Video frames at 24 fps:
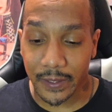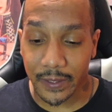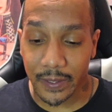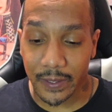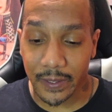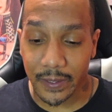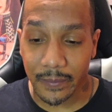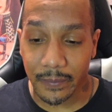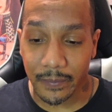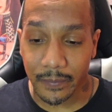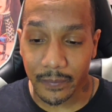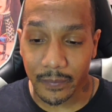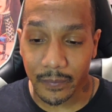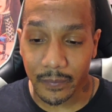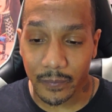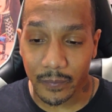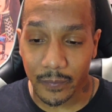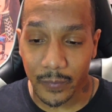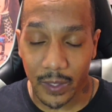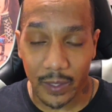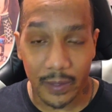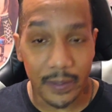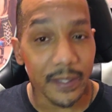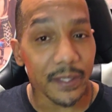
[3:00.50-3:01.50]
see.
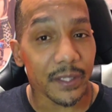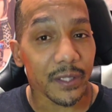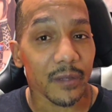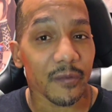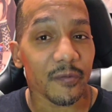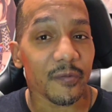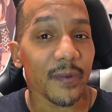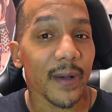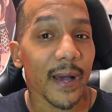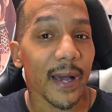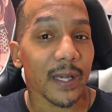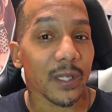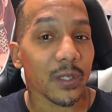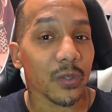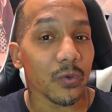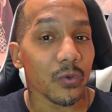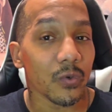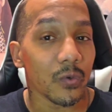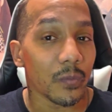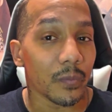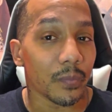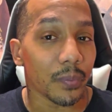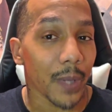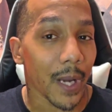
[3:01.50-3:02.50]
Alicia Fox,
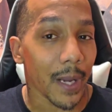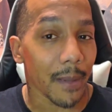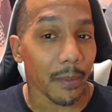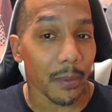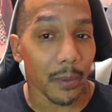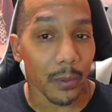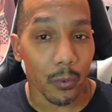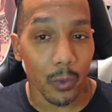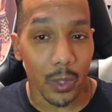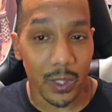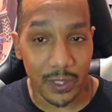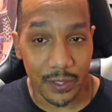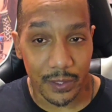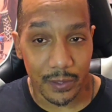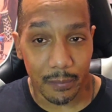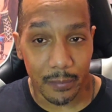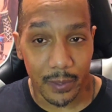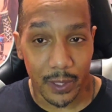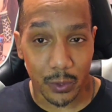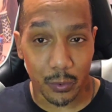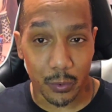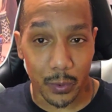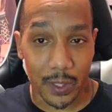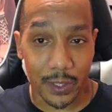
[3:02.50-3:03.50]
who probably wasn't the
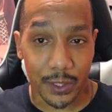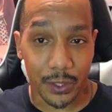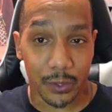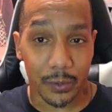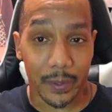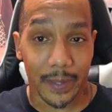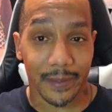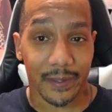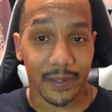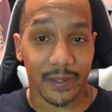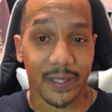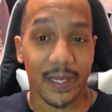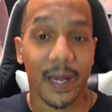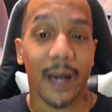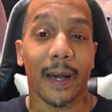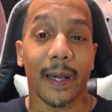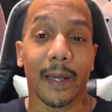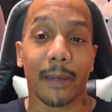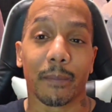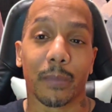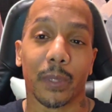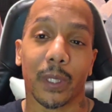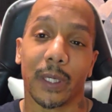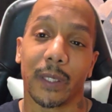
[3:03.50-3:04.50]
best wrestler at the
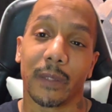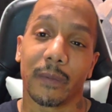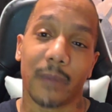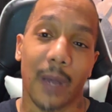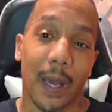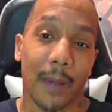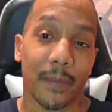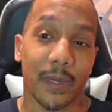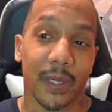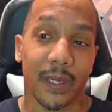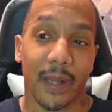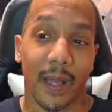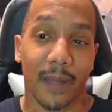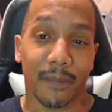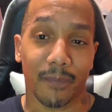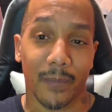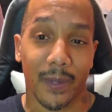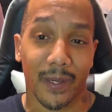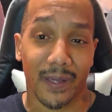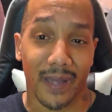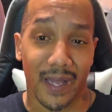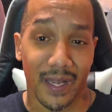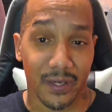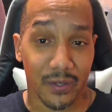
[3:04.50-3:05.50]
time, but I mean,
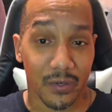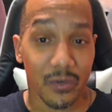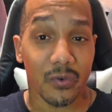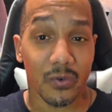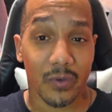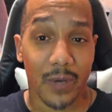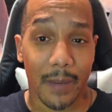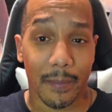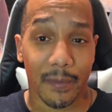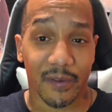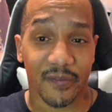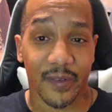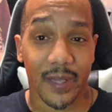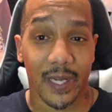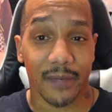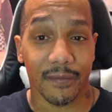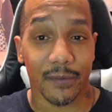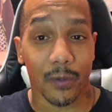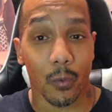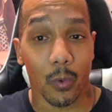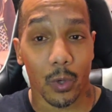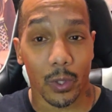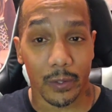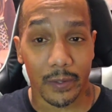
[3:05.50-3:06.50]
I'm a fan of
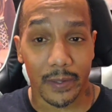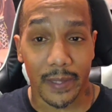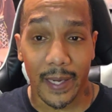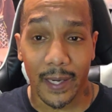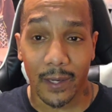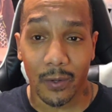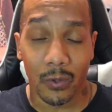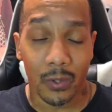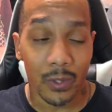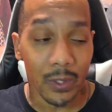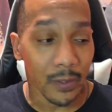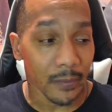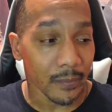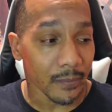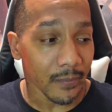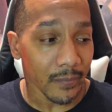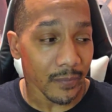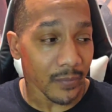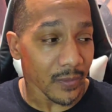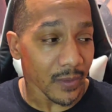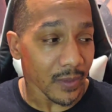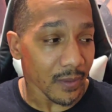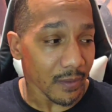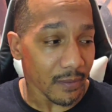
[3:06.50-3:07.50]
her work now.
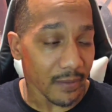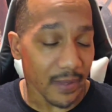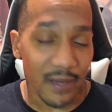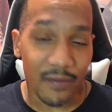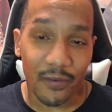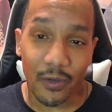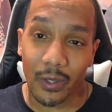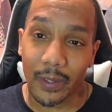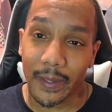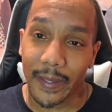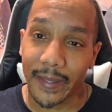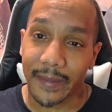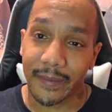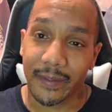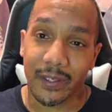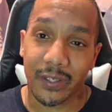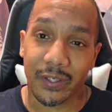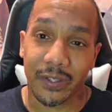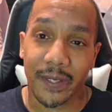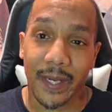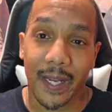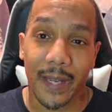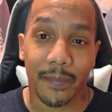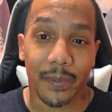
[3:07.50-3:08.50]
They've all had this
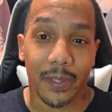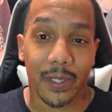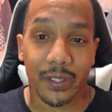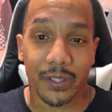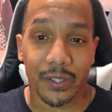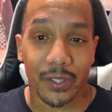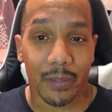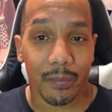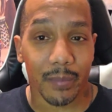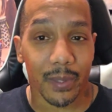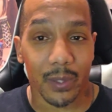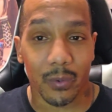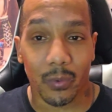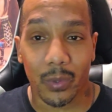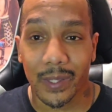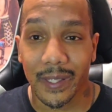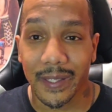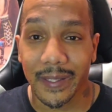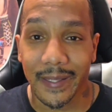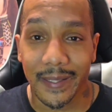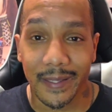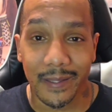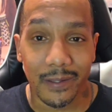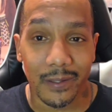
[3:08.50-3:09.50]
championship, but it
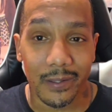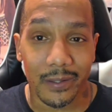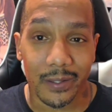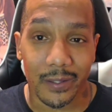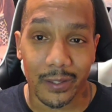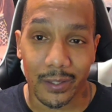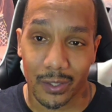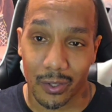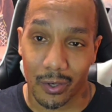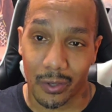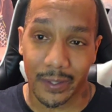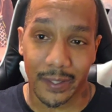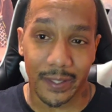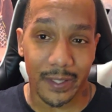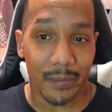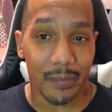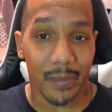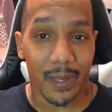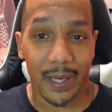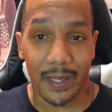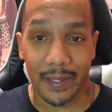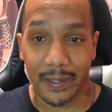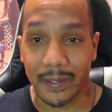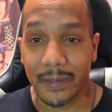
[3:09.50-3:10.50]
really didn't look good on
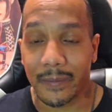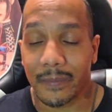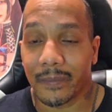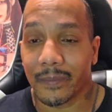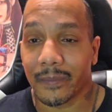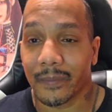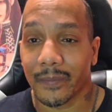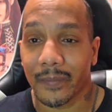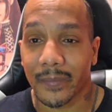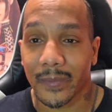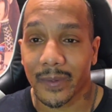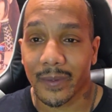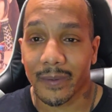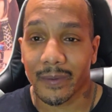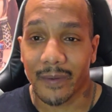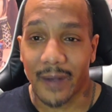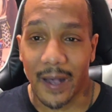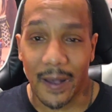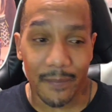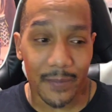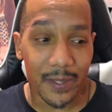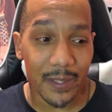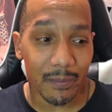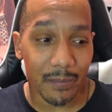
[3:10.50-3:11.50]
anybody.
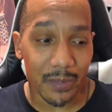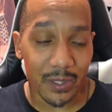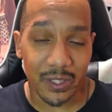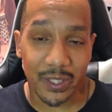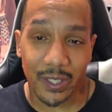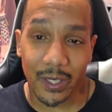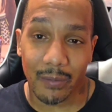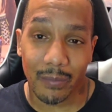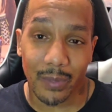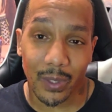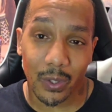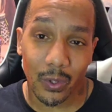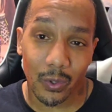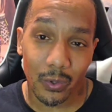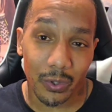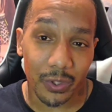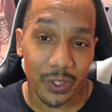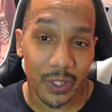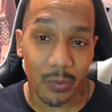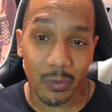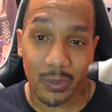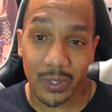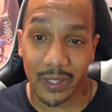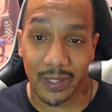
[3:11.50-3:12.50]
I mean, Michelle McCool,
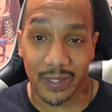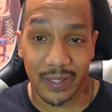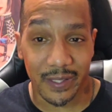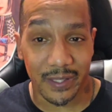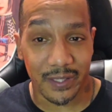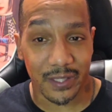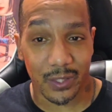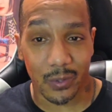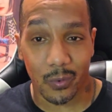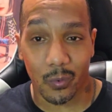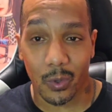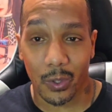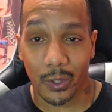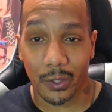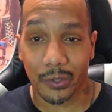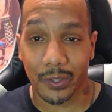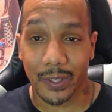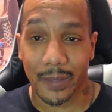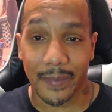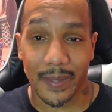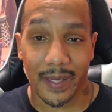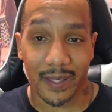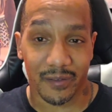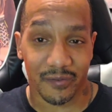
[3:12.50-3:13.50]
she was a decent worker.
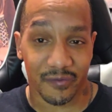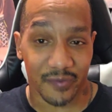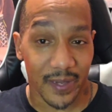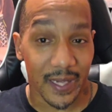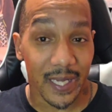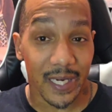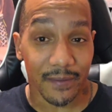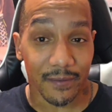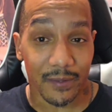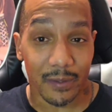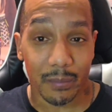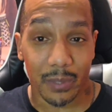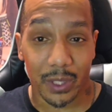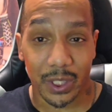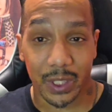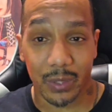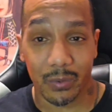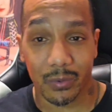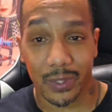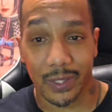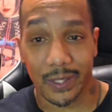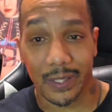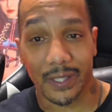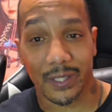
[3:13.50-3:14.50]
I'm not a fan of her, but she
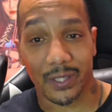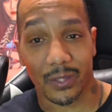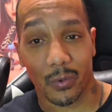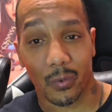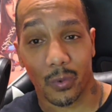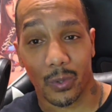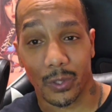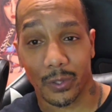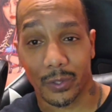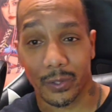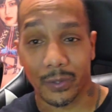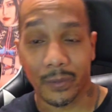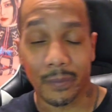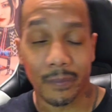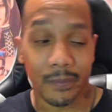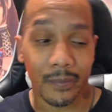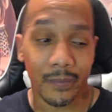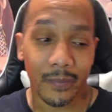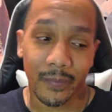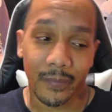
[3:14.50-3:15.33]
was a decent worker.